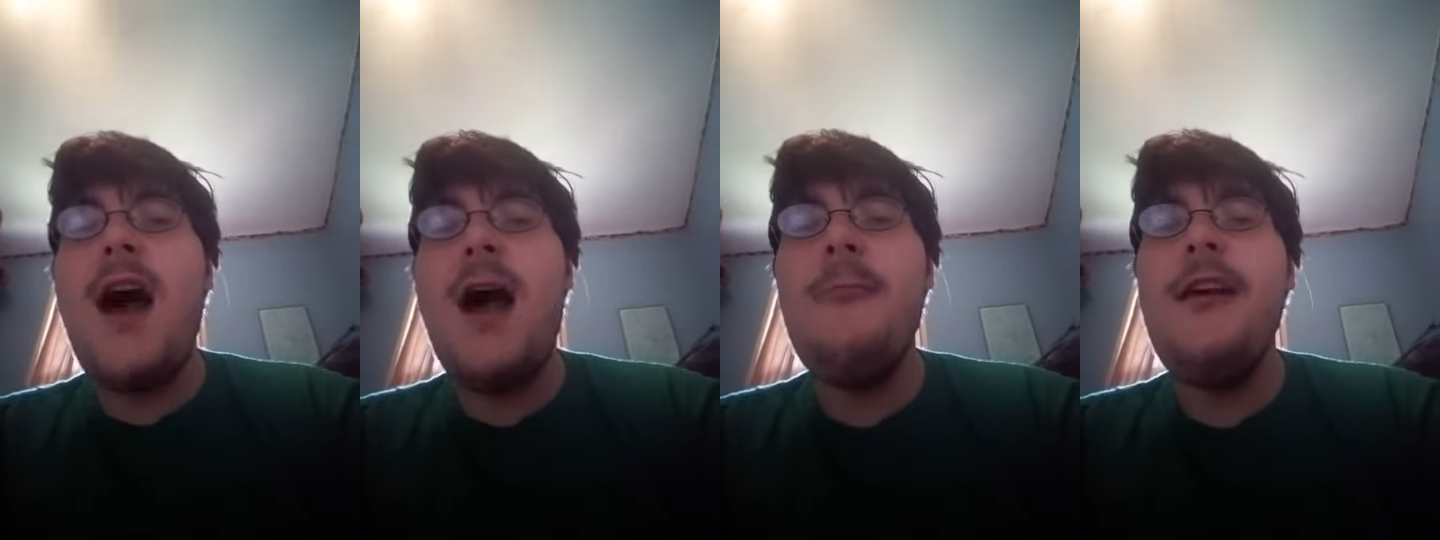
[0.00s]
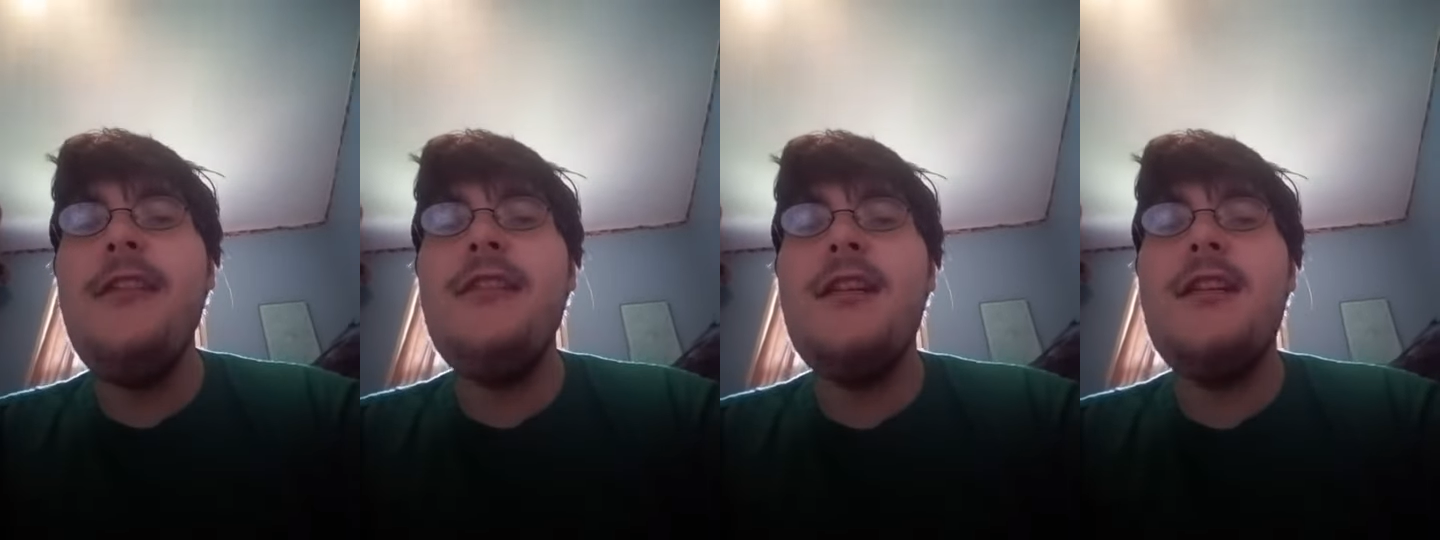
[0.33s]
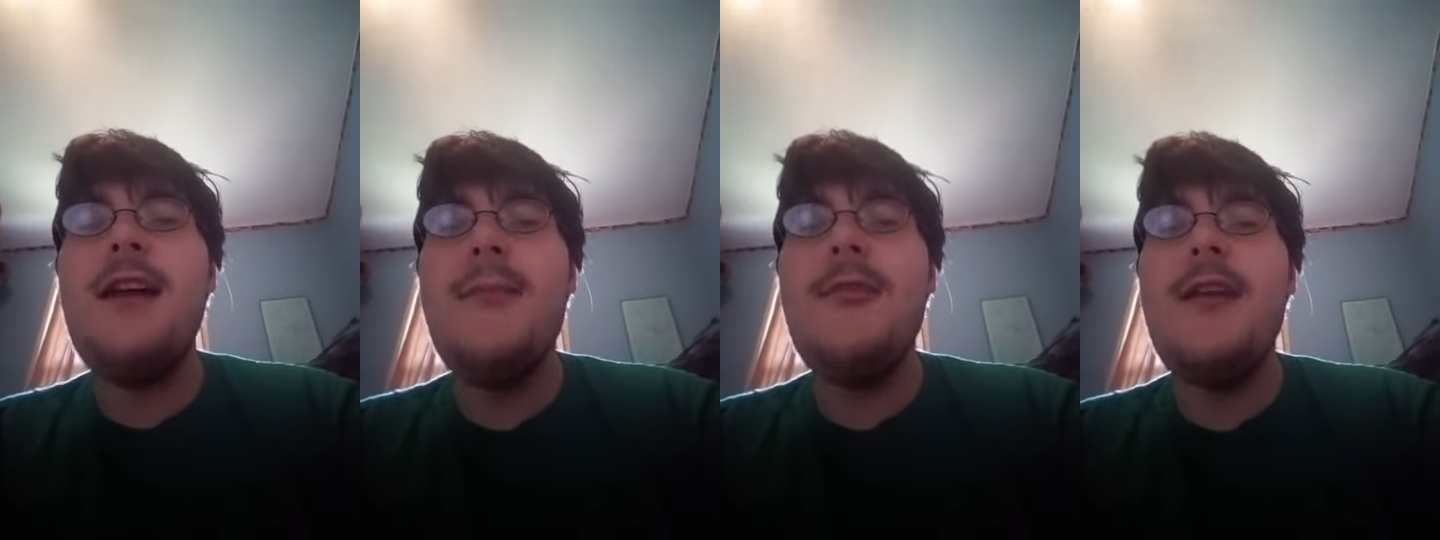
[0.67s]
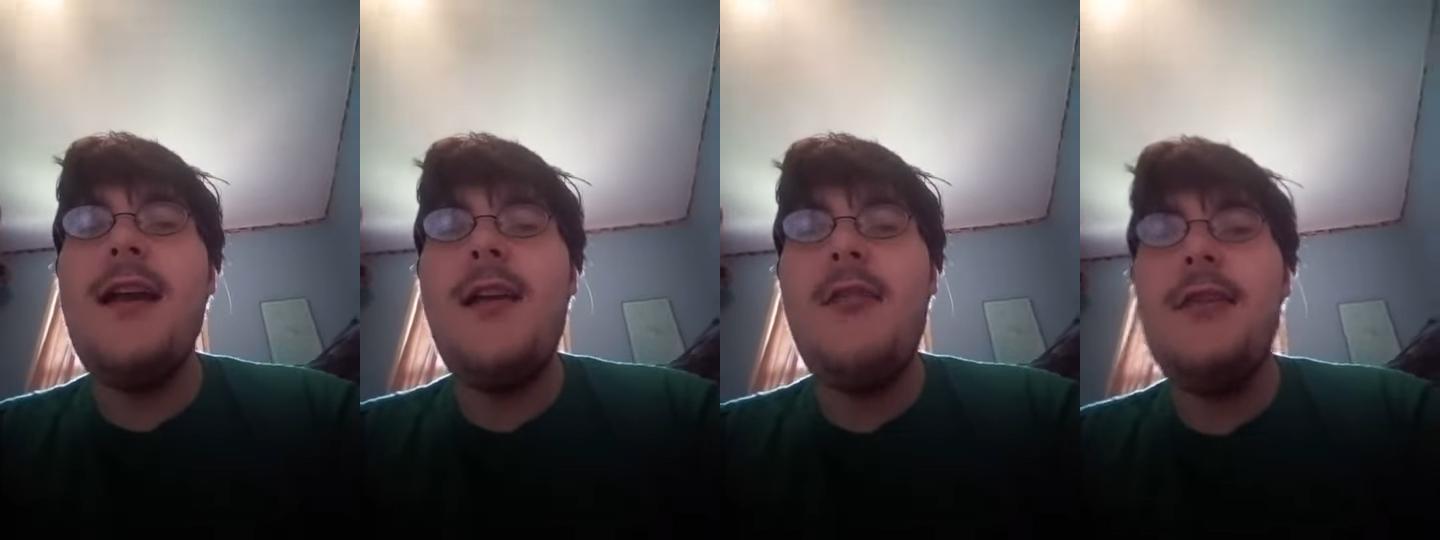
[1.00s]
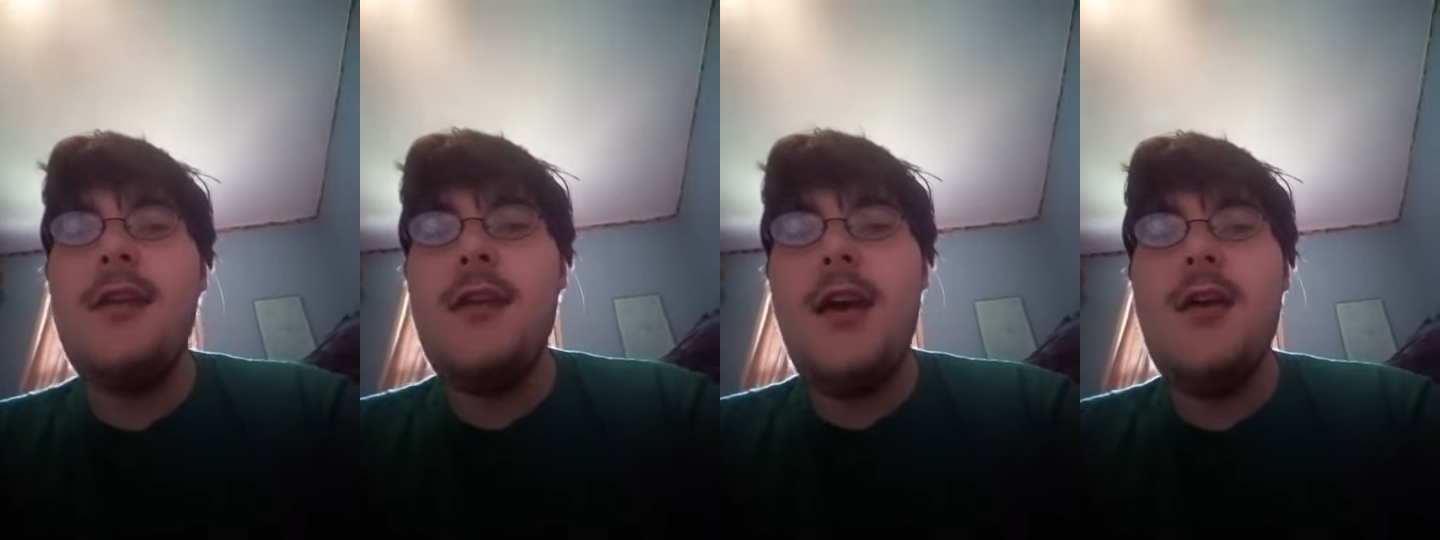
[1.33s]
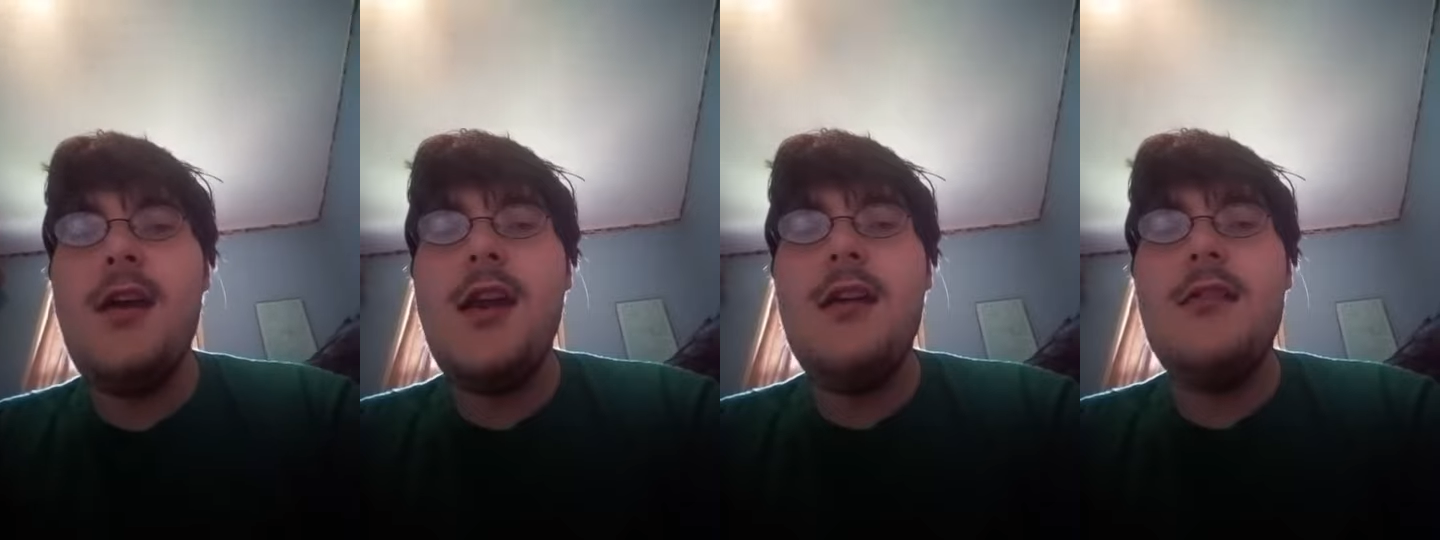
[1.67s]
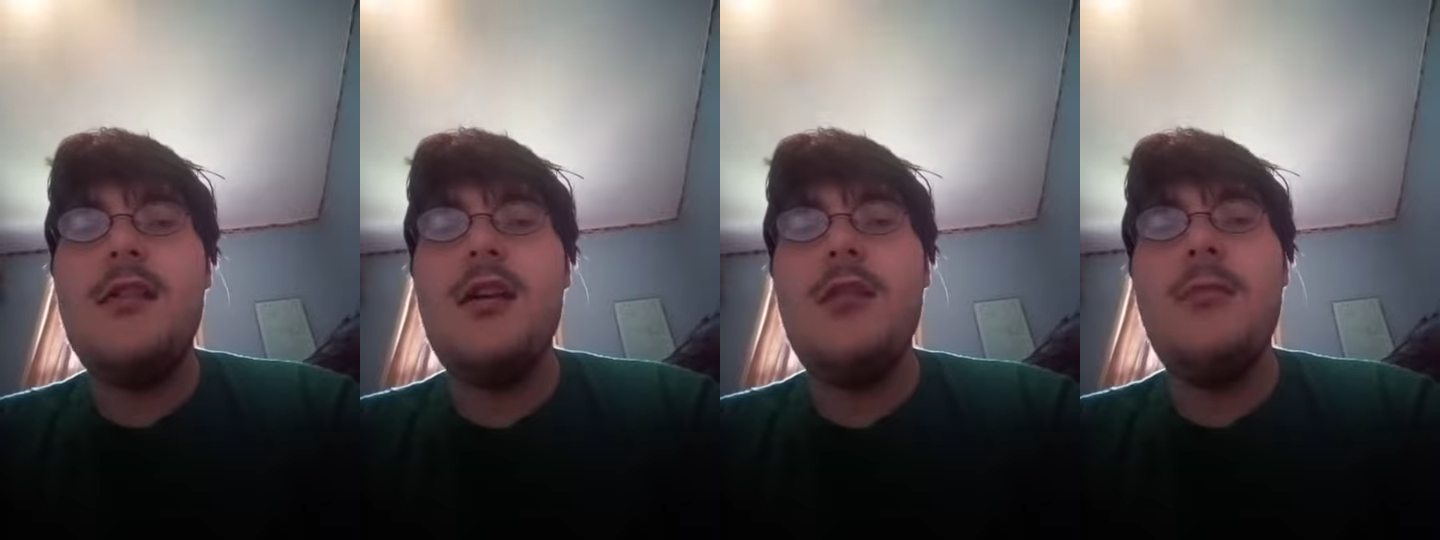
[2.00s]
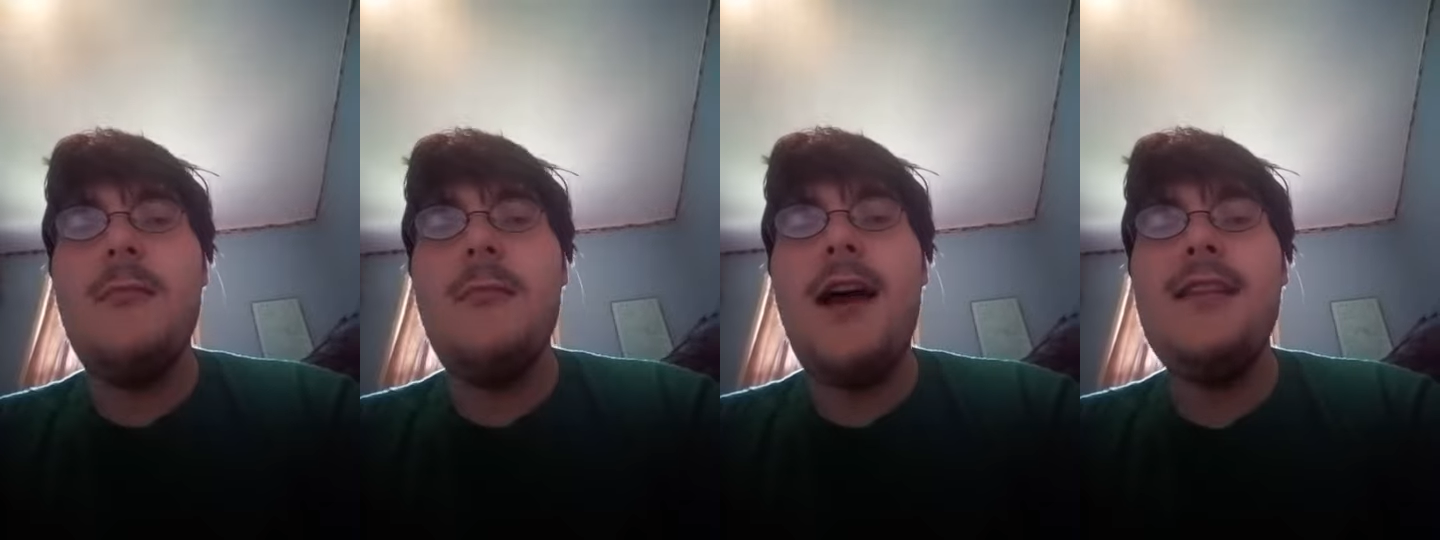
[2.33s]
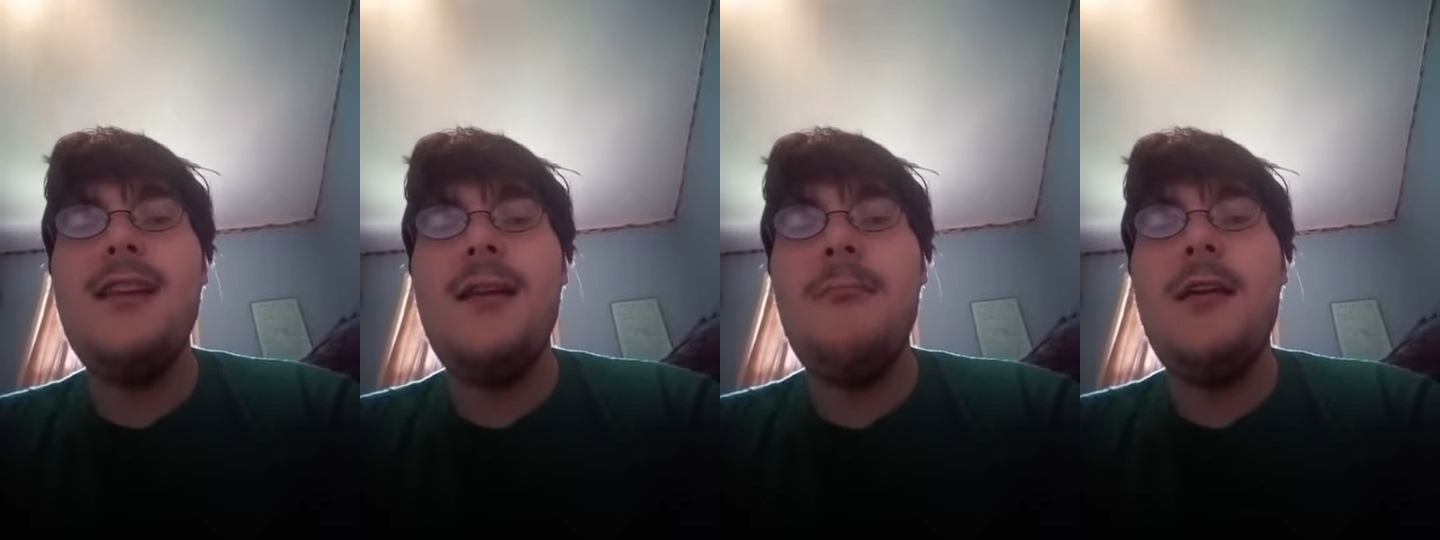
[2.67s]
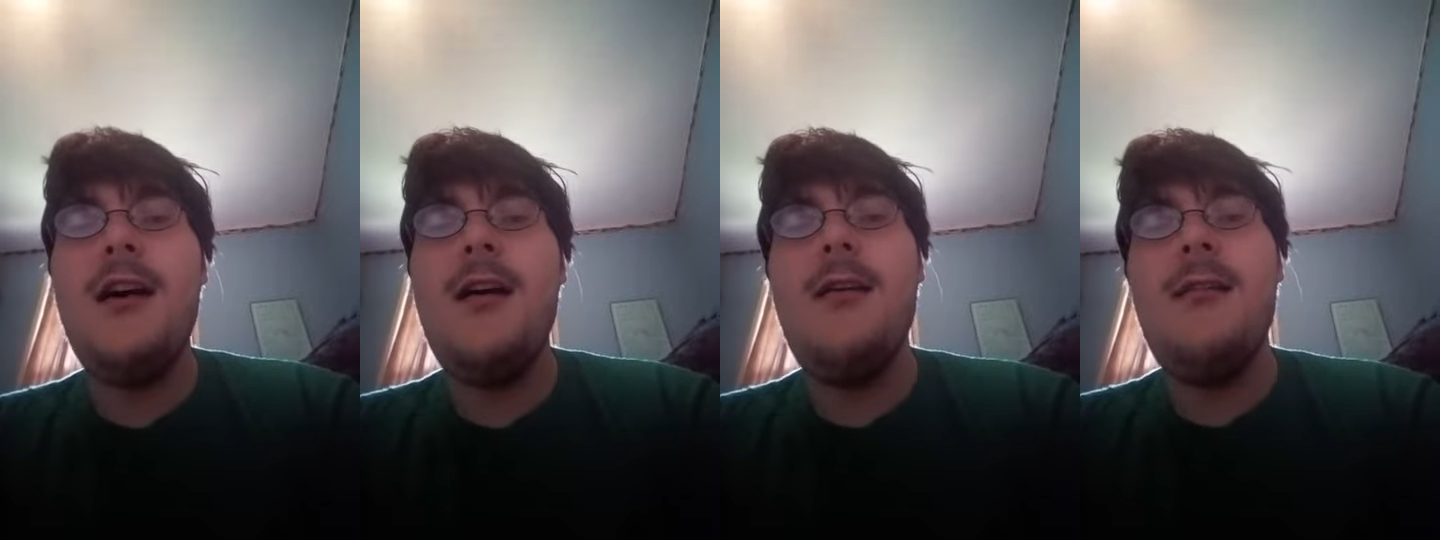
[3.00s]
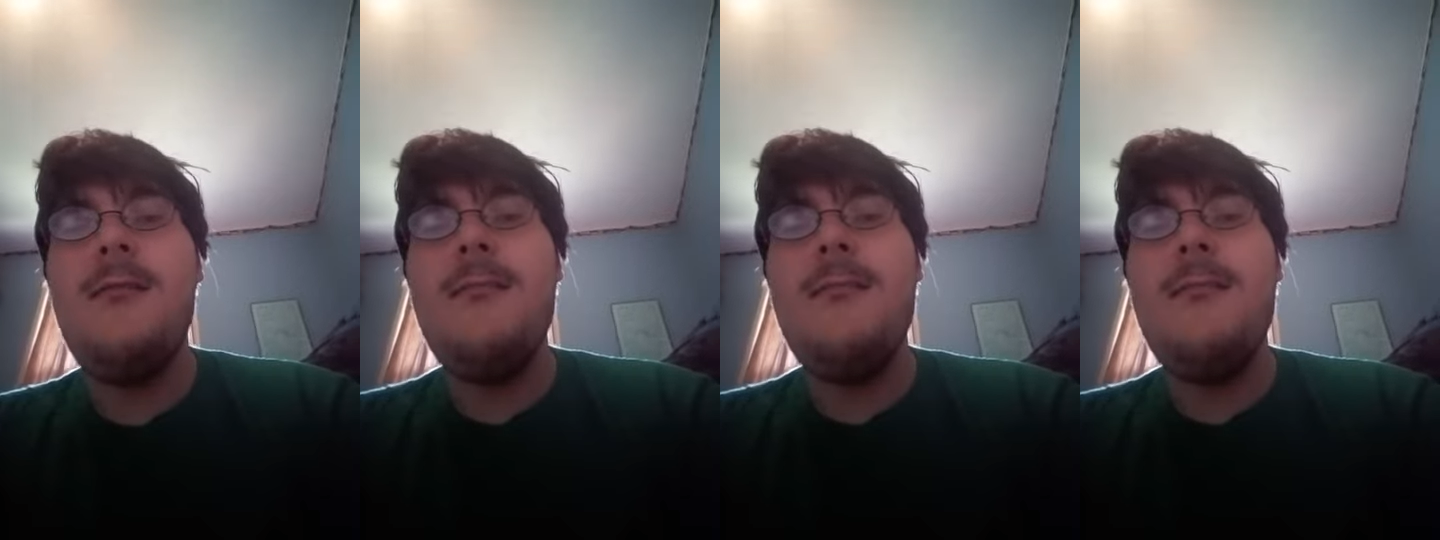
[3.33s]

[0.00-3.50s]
I'm also collaborating with another YouTuber, Boxing Belle,